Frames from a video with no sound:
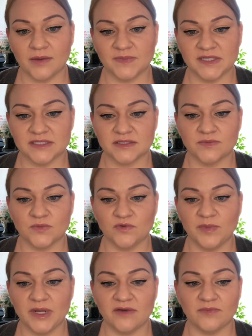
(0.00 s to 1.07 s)
is the
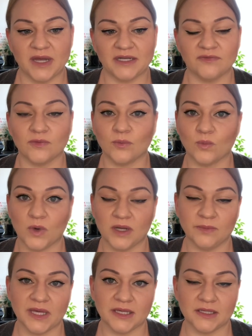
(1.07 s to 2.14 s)
movement of money from one
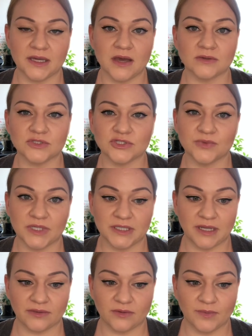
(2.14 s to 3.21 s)
bank account to
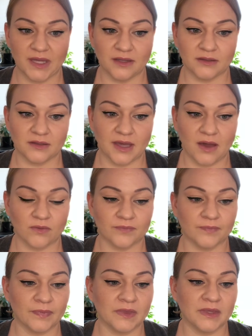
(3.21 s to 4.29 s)
another bank account.
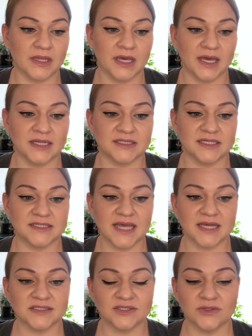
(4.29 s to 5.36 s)
And it's
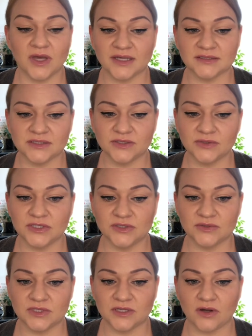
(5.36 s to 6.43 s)
executed
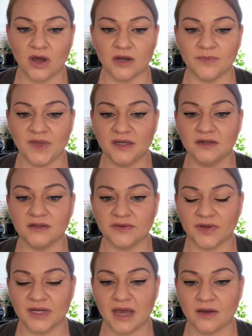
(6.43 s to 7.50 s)
using an automated
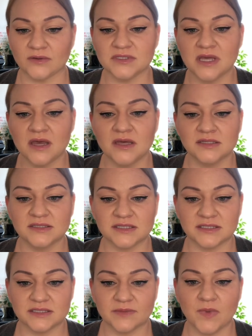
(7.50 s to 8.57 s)
clearinghouse
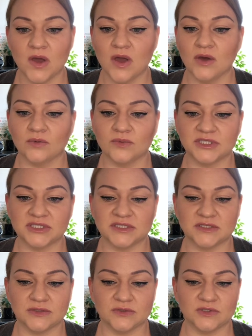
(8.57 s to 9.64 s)
system, which
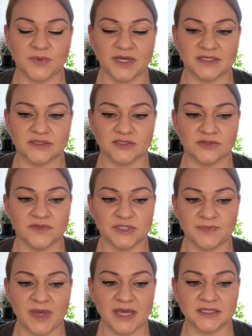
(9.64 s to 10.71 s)
is used by service
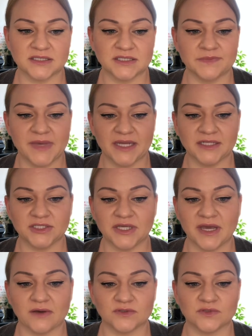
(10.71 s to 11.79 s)
banks to manage
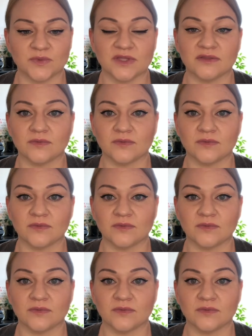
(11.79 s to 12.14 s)
accounts with